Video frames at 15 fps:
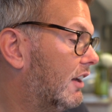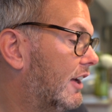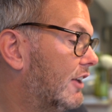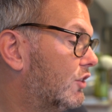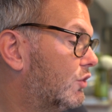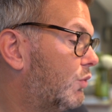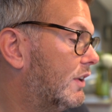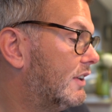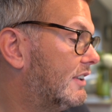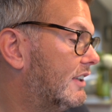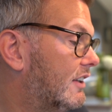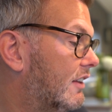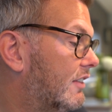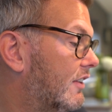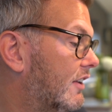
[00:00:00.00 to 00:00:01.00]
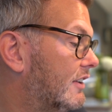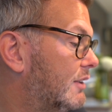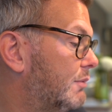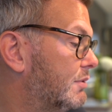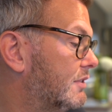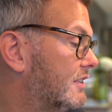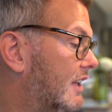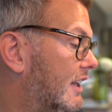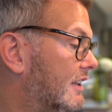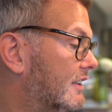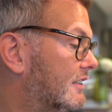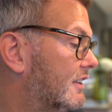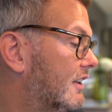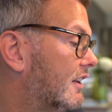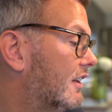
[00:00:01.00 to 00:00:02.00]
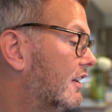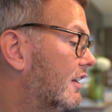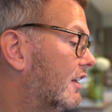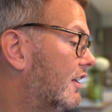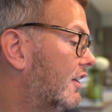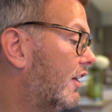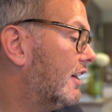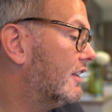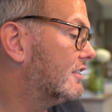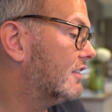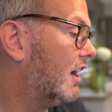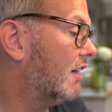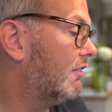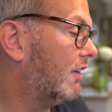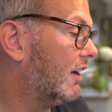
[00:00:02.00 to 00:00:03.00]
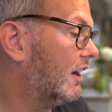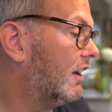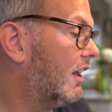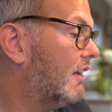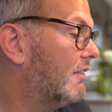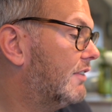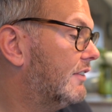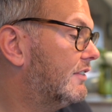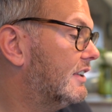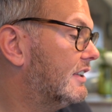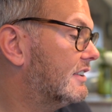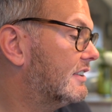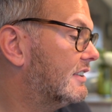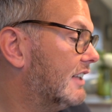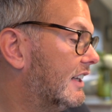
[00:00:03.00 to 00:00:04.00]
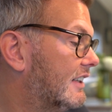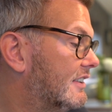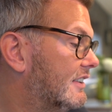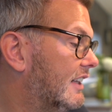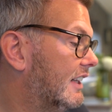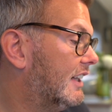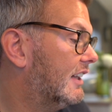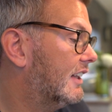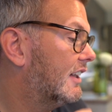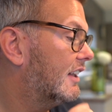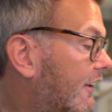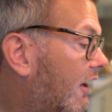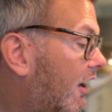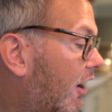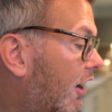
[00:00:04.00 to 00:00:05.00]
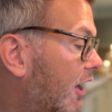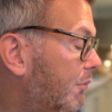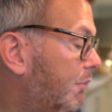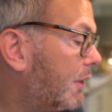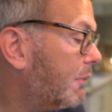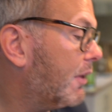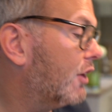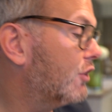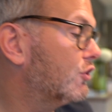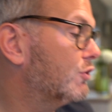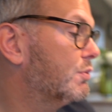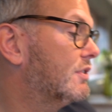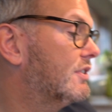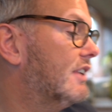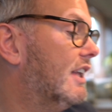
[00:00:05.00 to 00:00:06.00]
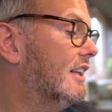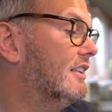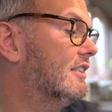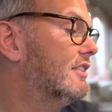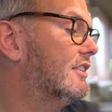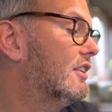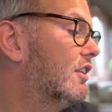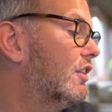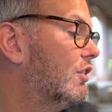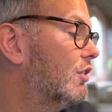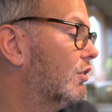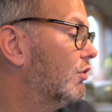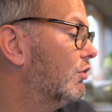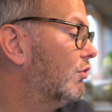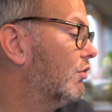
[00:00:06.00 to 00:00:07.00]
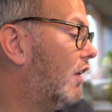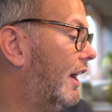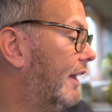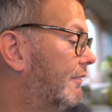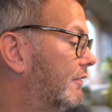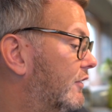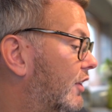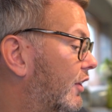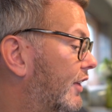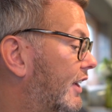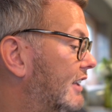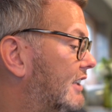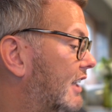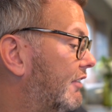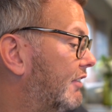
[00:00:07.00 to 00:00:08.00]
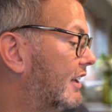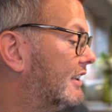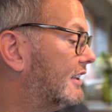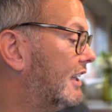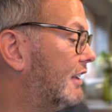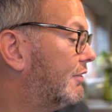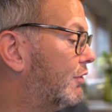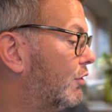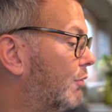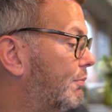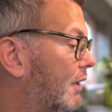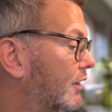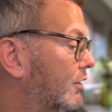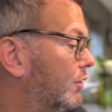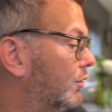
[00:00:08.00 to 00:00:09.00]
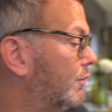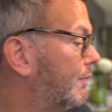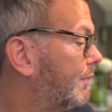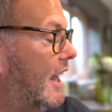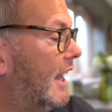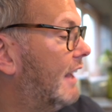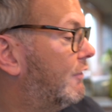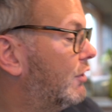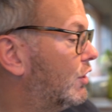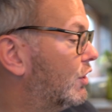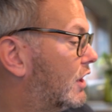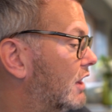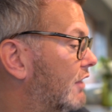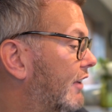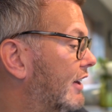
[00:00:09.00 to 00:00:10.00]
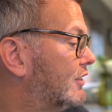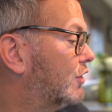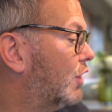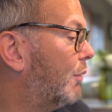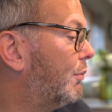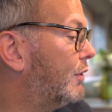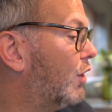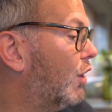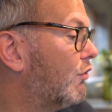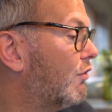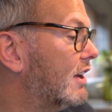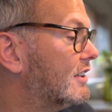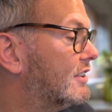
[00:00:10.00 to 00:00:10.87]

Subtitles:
light 20 to 30%, nighttime running light 50 to 60, the high beam 100%. Right, so he's having a D4 bundle. If you look at the very top, we've got red